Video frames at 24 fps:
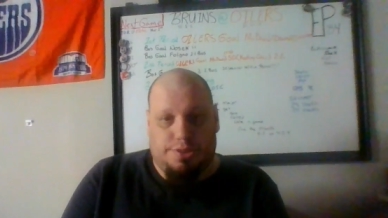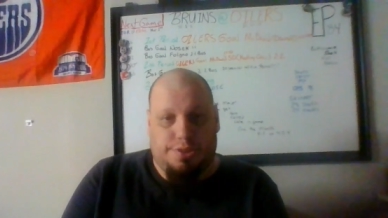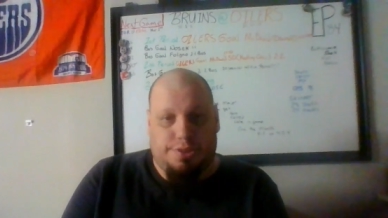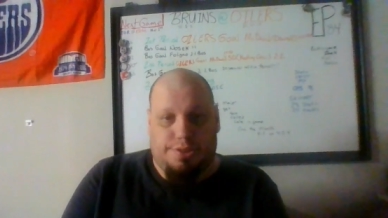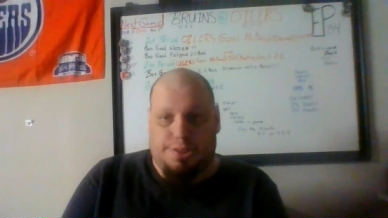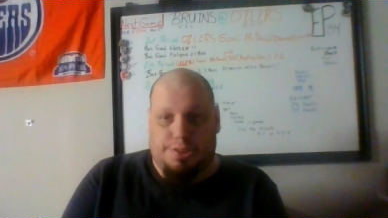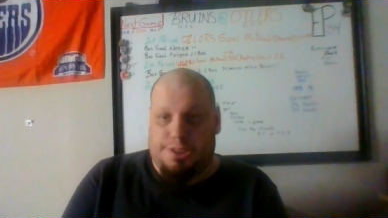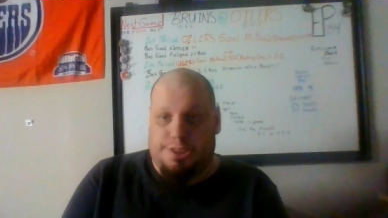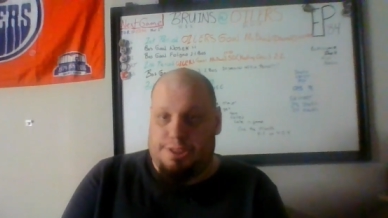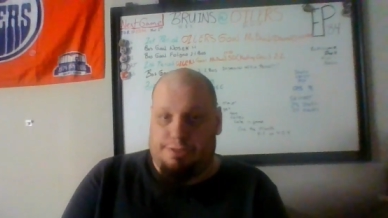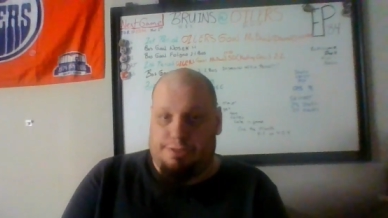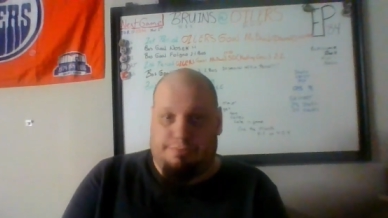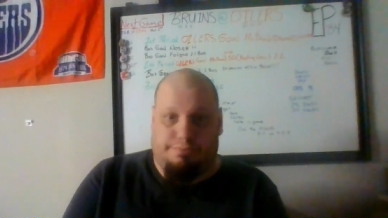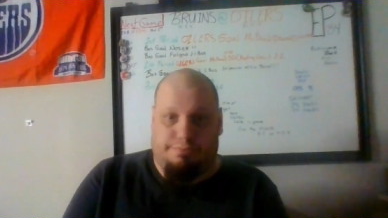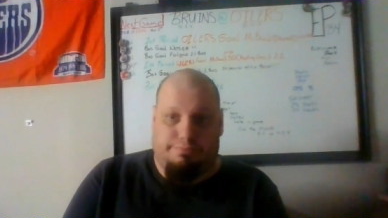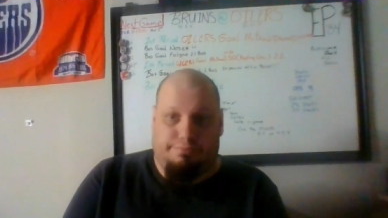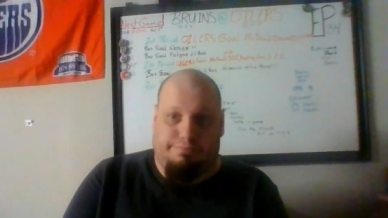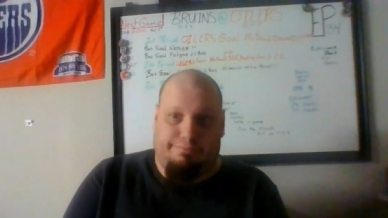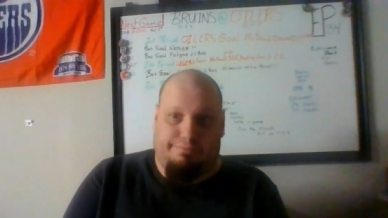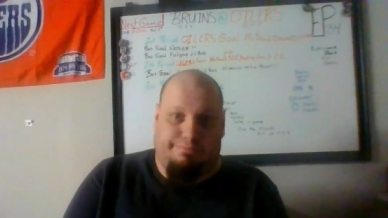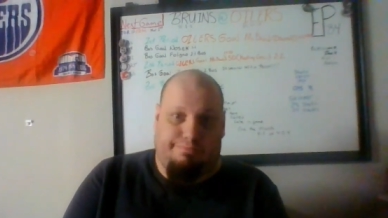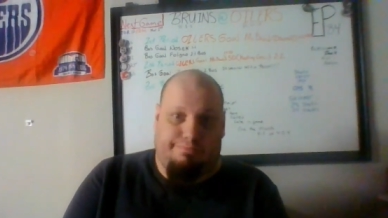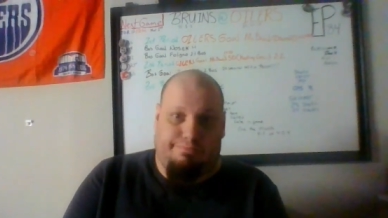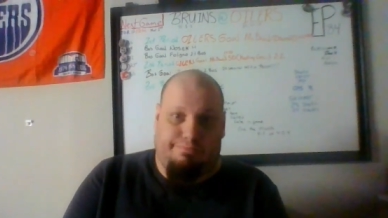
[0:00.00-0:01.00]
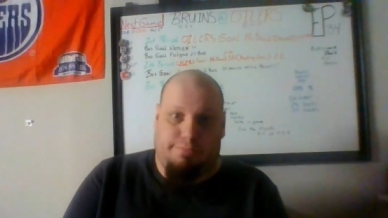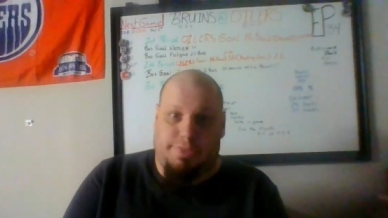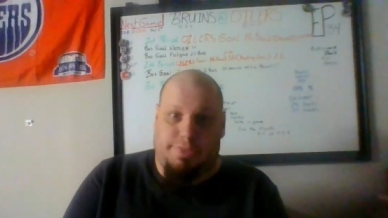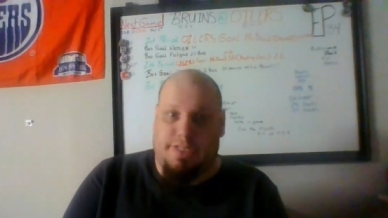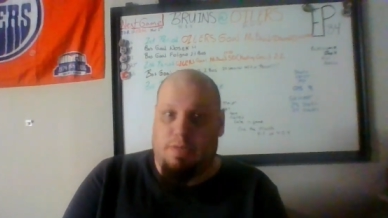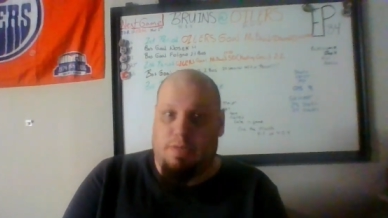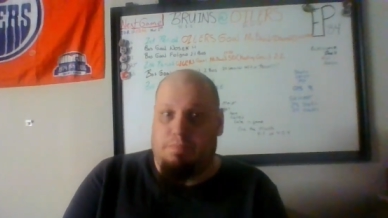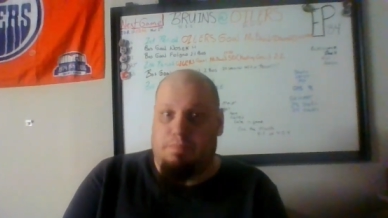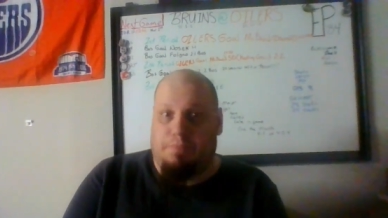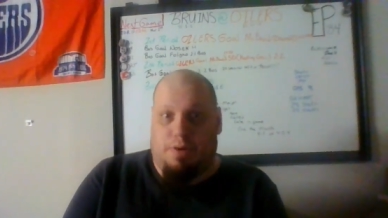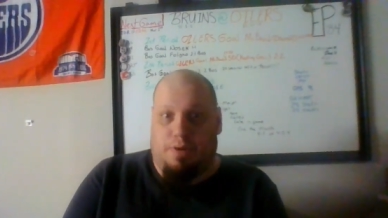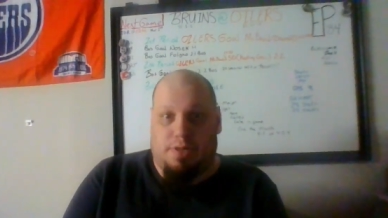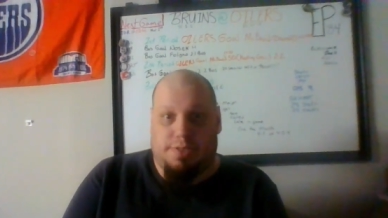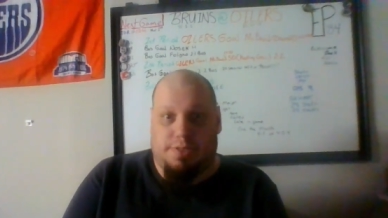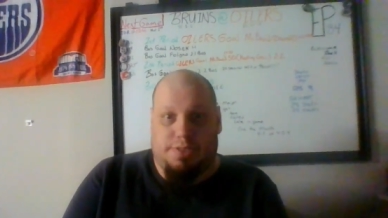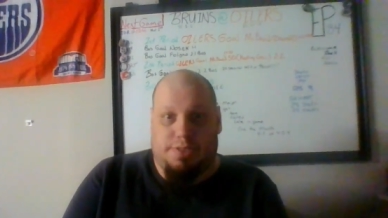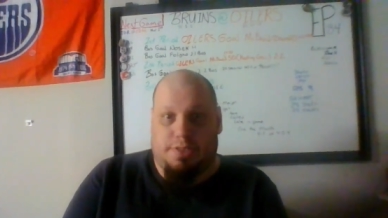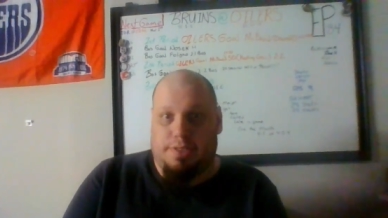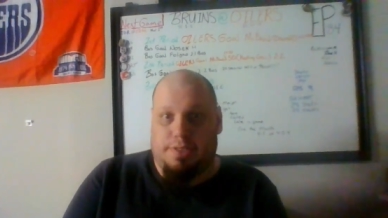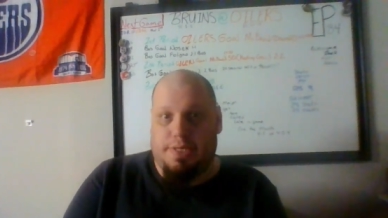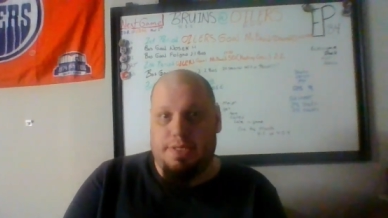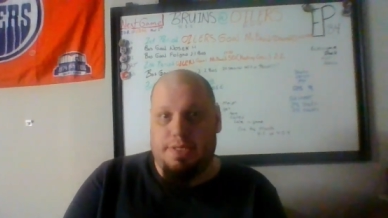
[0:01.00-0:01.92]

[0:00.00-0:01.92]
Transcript: just did Boston